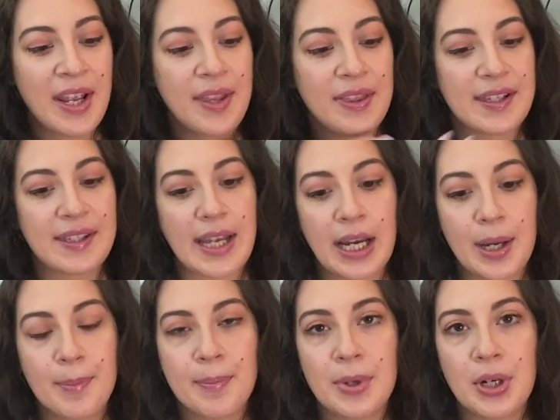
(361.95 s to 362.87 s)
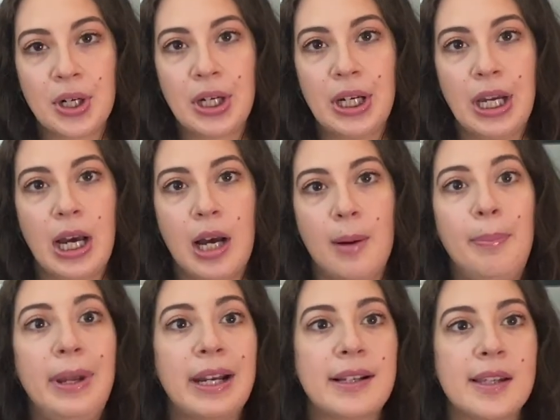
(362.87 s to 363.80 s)
The second book
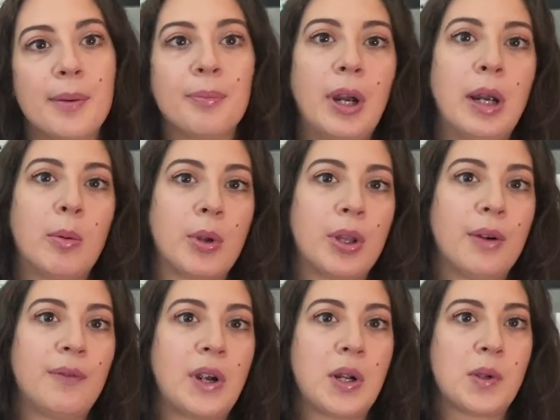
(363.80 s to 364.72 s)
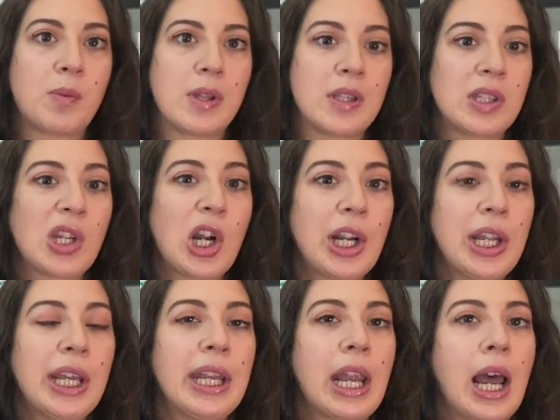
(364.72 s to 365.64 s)
picks up right where the first one
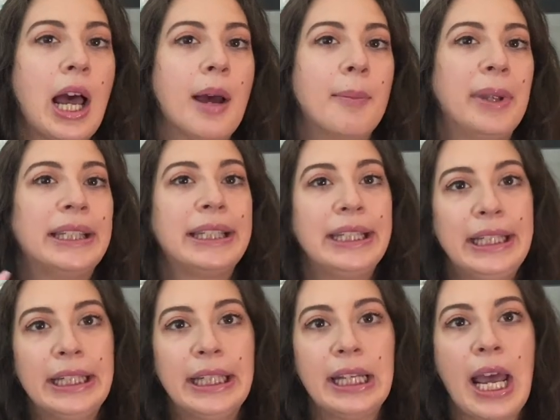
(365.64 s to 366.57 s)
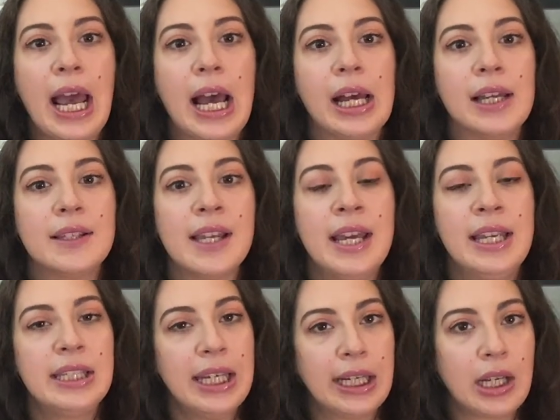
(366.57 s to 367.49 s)
started, and Keaton has
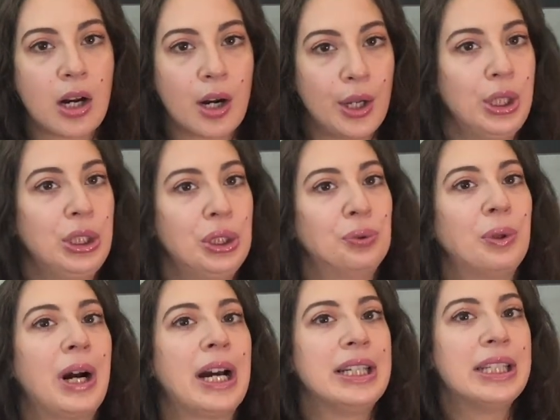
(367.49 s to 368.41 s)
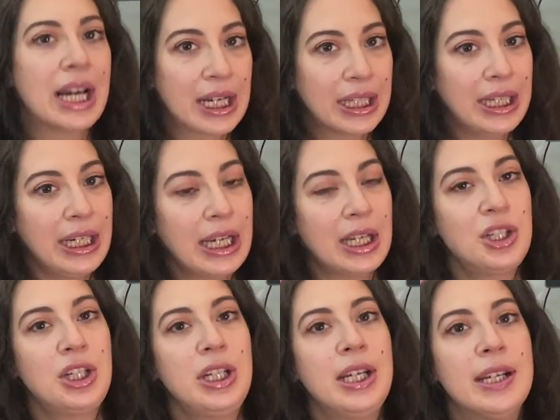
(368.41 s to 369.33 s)
taken on a new identity, and
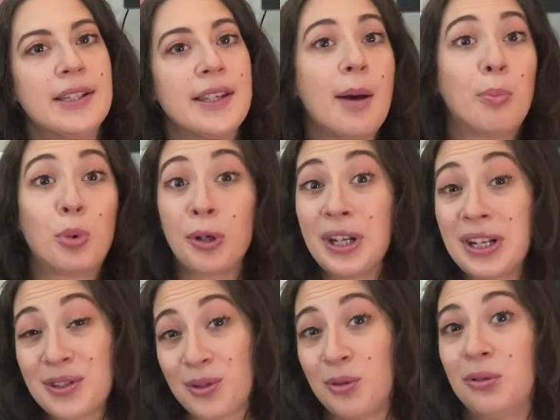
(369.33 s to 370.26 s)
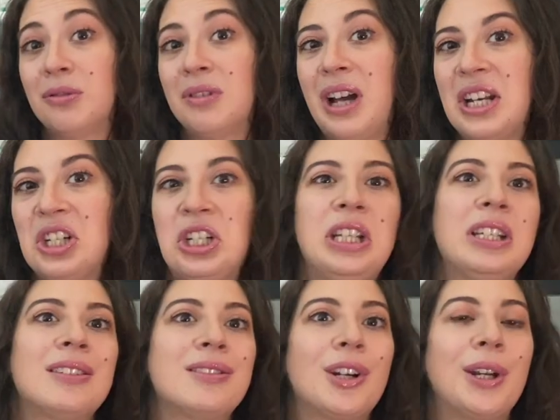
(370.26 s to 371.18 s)
she is at boarding school, and
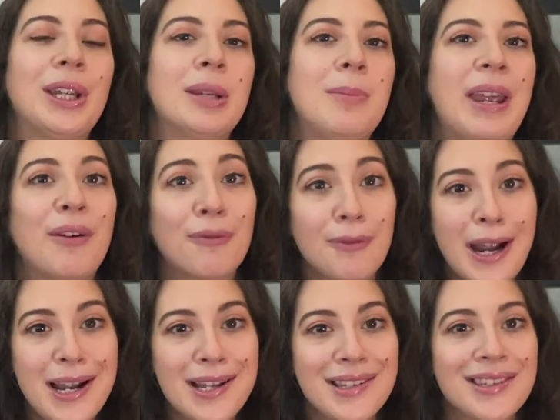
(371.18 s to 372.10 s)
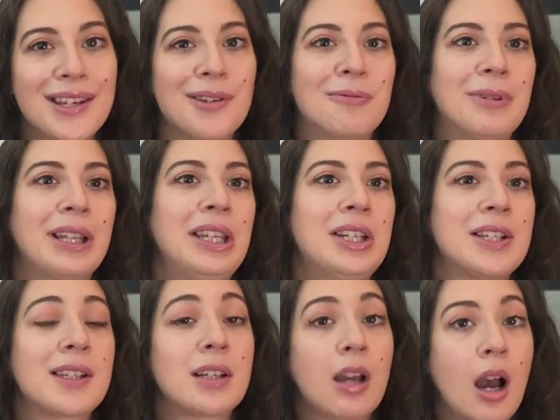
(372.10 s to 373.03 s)
she's starting to make friends and really
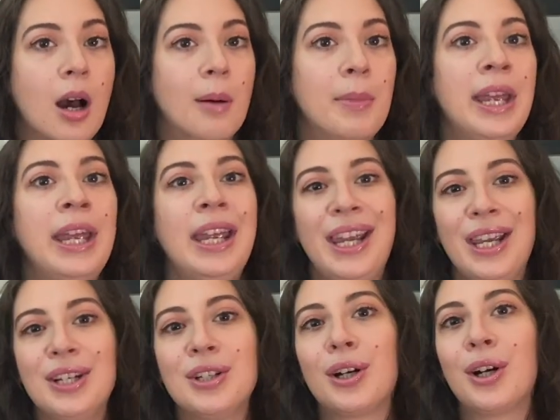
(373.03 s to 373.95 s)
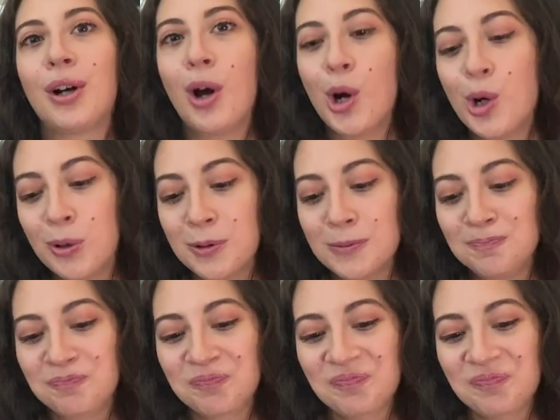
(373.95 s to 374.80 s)
just come into her own.